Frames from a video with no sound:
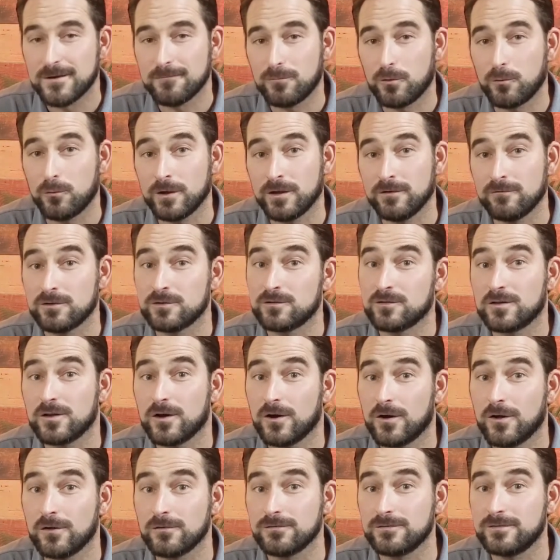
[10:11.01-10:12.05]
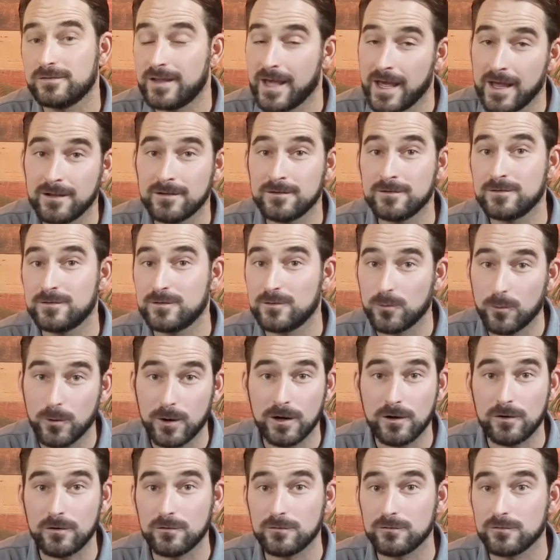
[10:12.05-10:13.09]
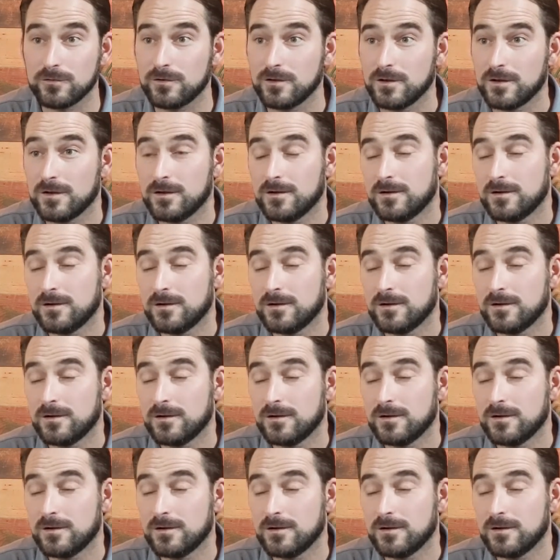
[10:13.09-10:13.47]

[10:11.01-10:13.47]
But when you've installed 10s, 12s,